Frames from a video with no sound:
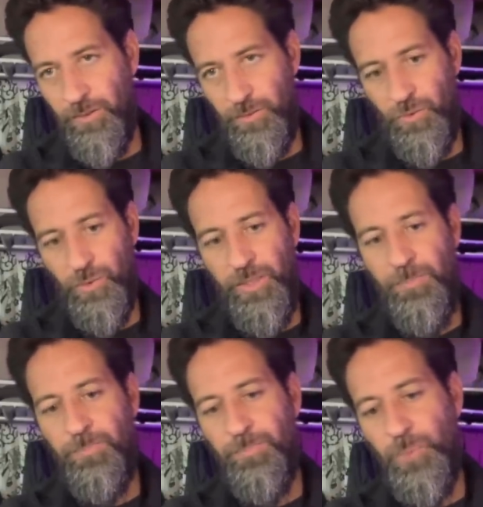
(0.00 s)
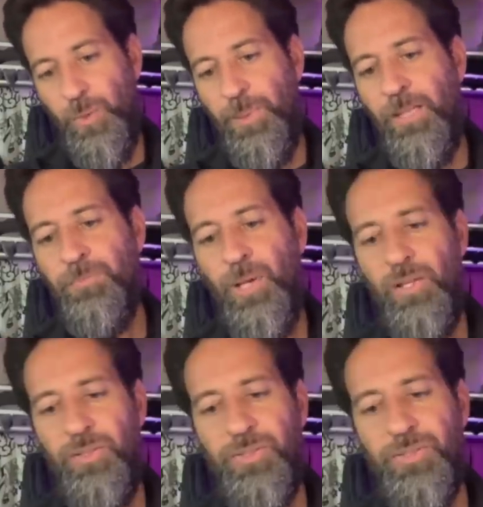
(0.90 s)
green propane
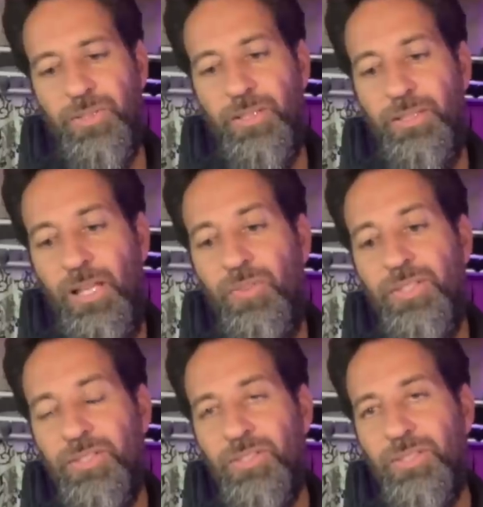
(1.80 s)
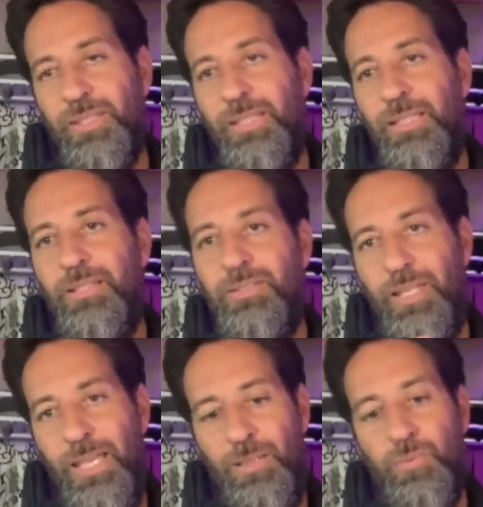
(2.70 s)
bottles. Now this is
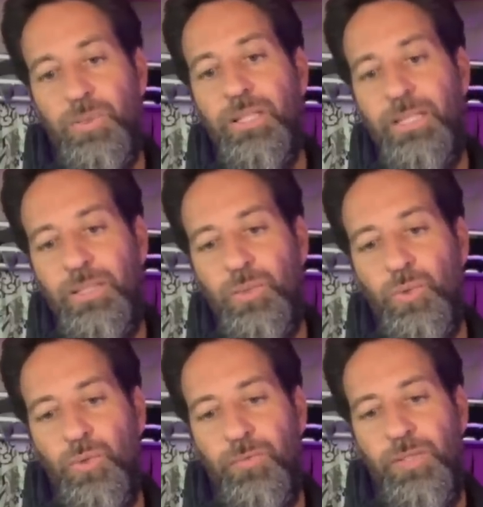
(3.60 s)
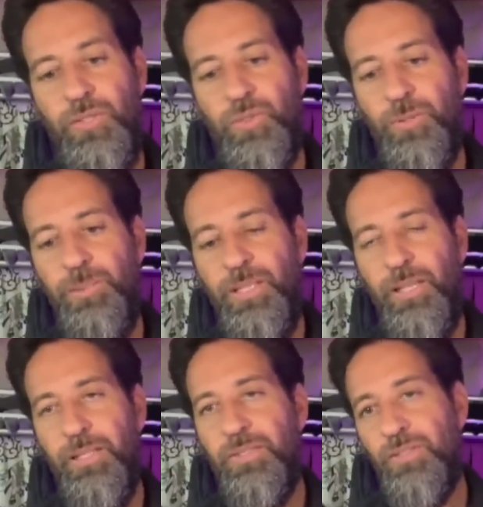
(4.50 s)
a really cool feature
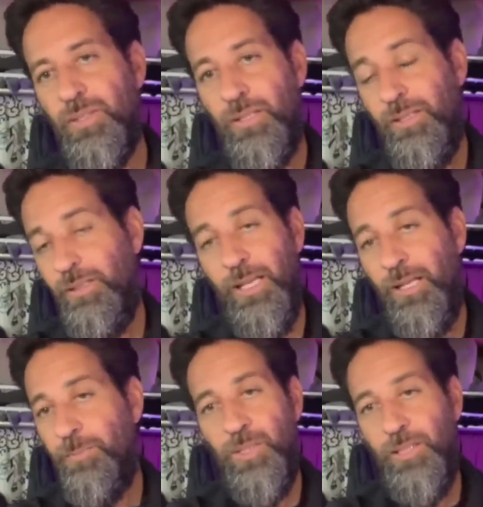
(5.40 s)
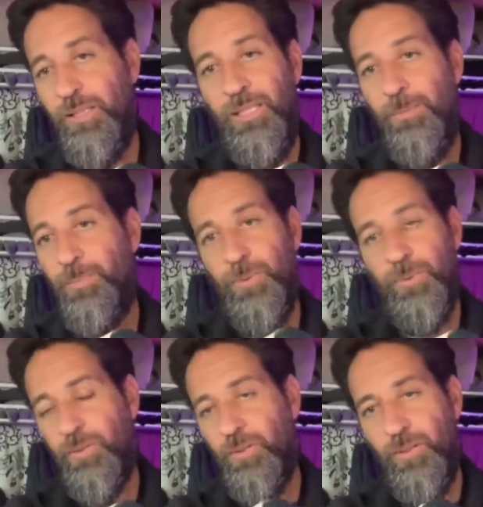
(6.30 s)
because yeah, I'm going to keep
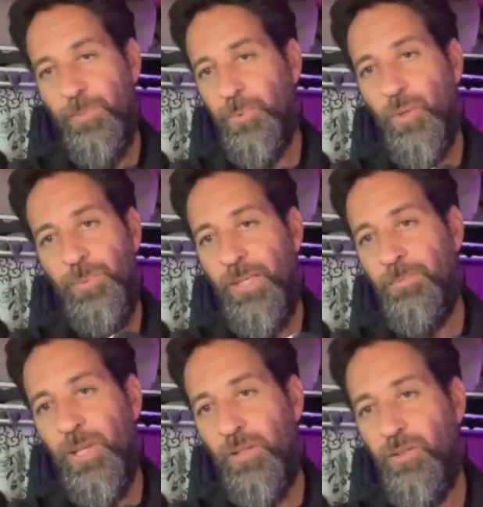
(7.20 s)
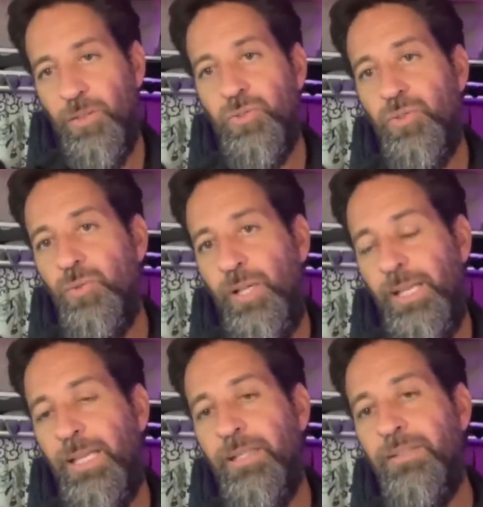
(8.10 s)
a propane bottle or two on
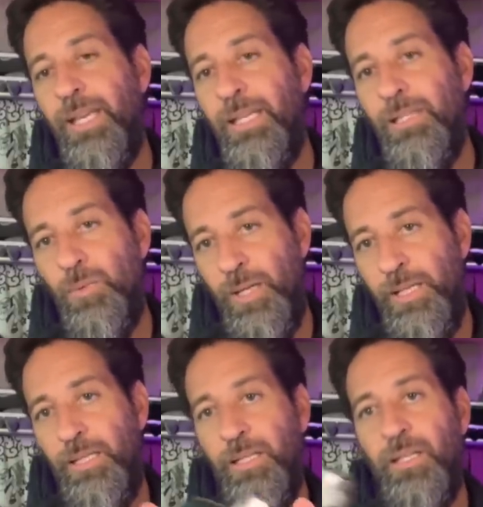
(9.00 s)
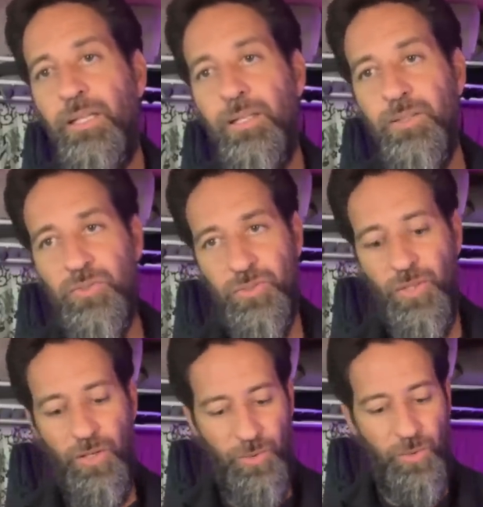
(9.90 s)
hand anyway.
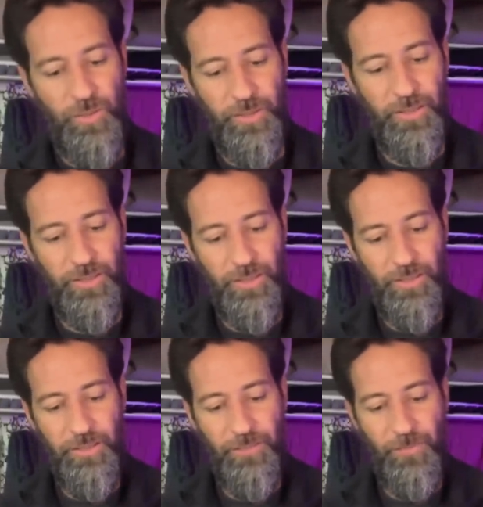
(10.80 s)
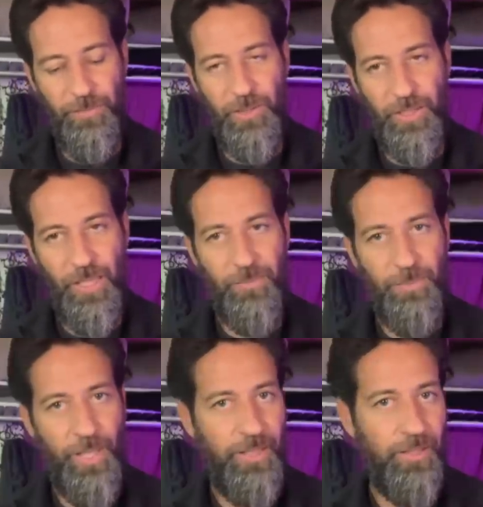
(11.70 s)
So uh, if I'm going to have a
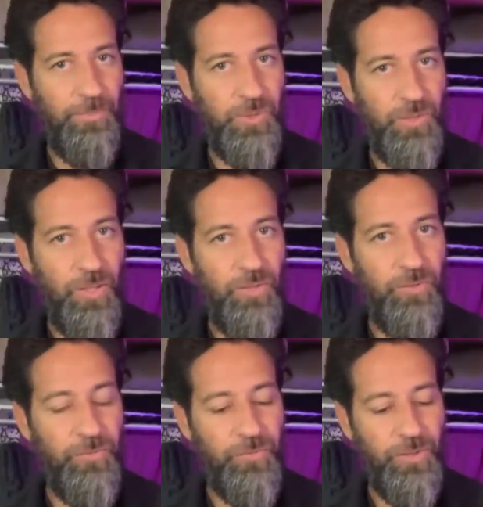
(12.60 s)
backup stove